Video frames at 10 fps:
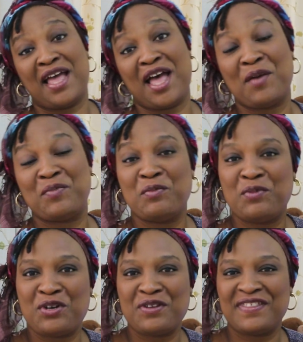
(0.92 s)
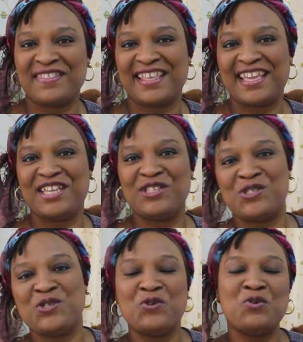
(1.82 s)
Happy birthday
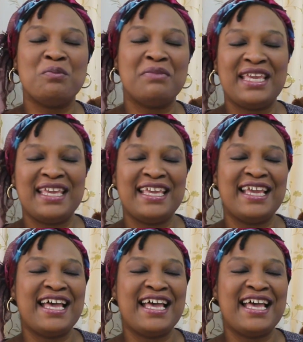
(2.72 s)
to me.